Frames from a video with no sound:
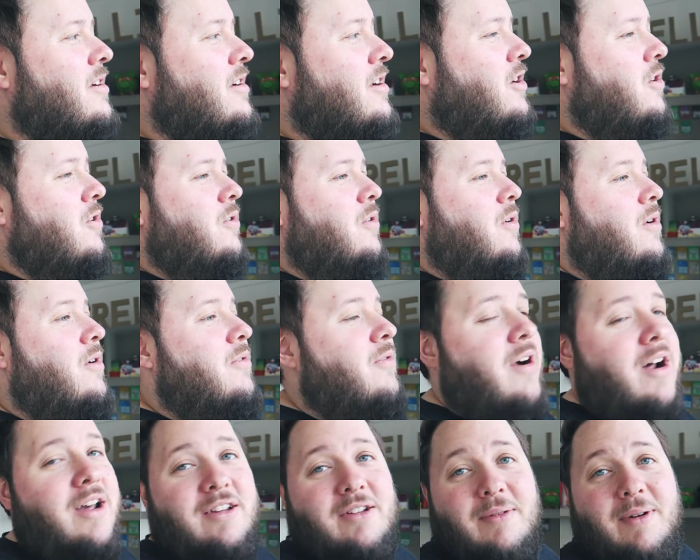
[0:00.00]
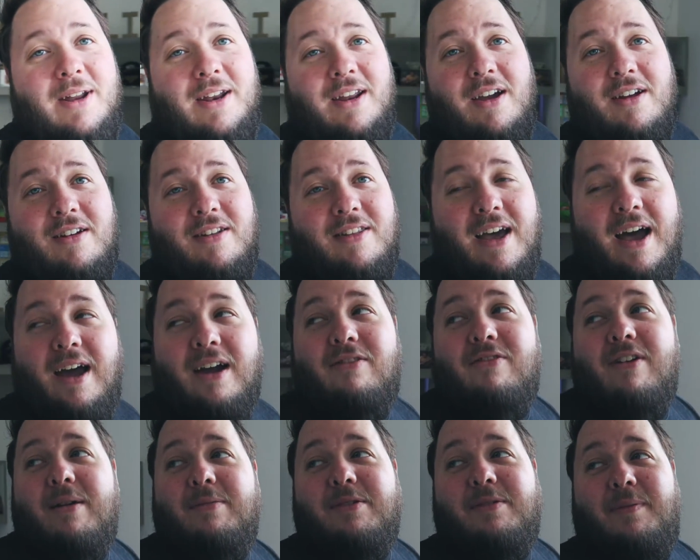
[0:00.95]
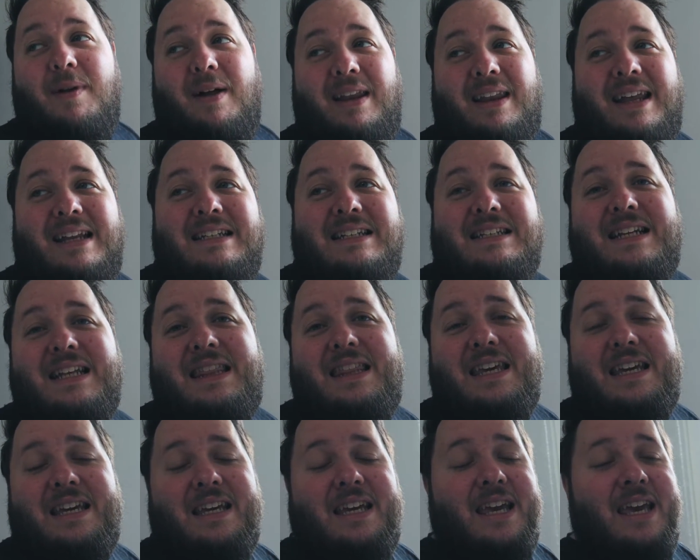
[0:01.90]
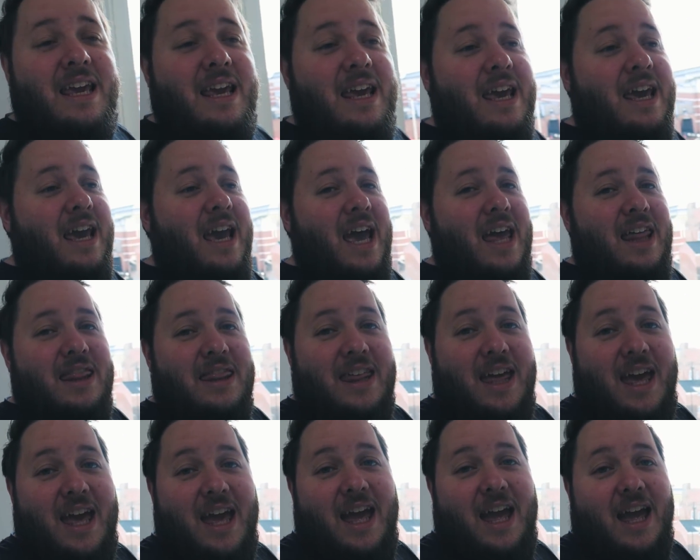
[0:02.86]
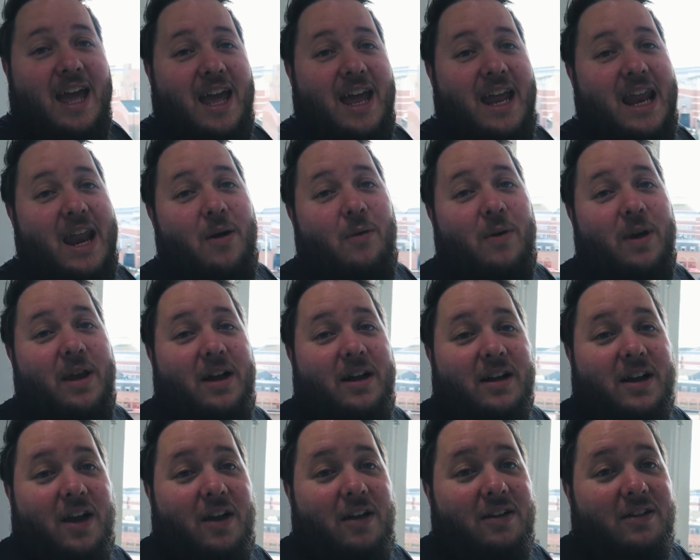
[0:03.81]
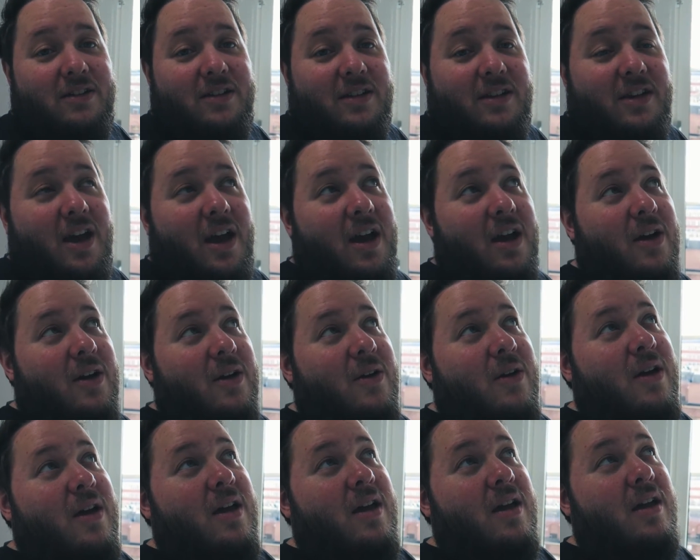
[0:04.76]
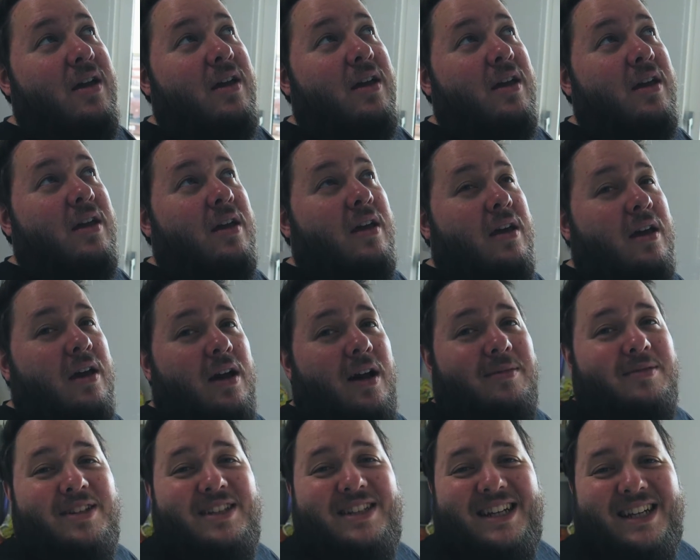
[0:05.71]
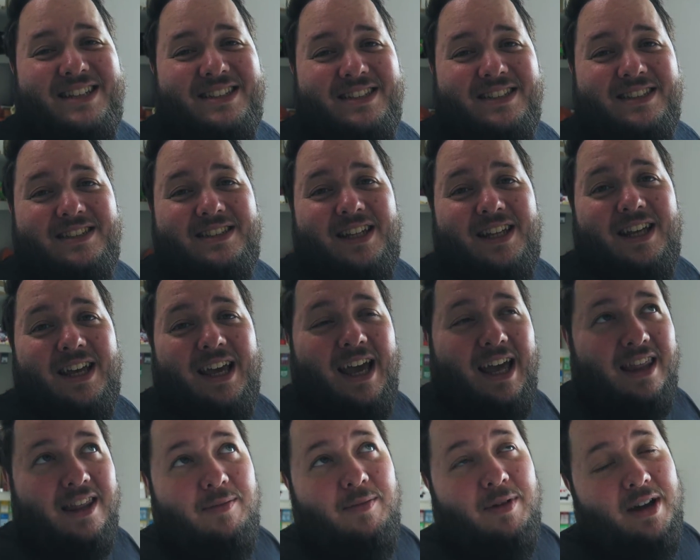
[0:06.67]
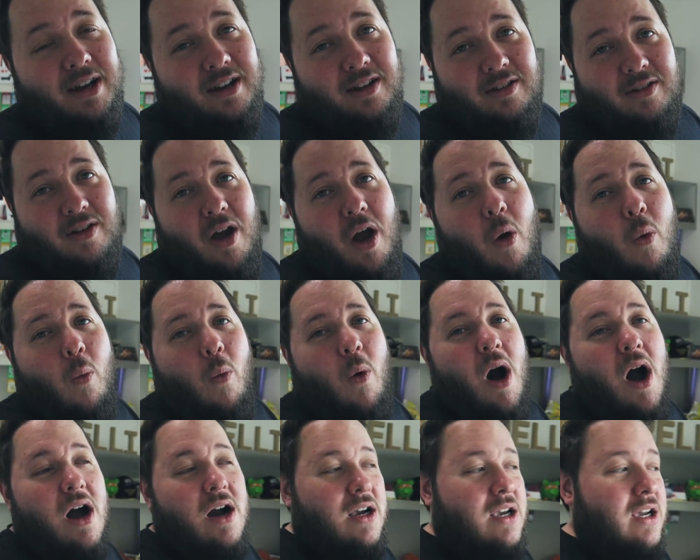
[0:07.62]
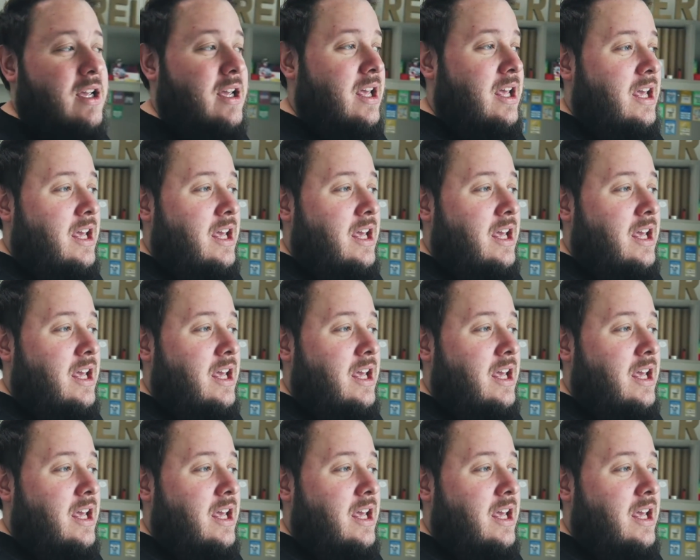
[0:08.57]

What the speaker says: Cool, right, so we're gonna go do that, grab a spot of lunch I think, and then we are going to go after Jazzy's, and then we're gonna do work.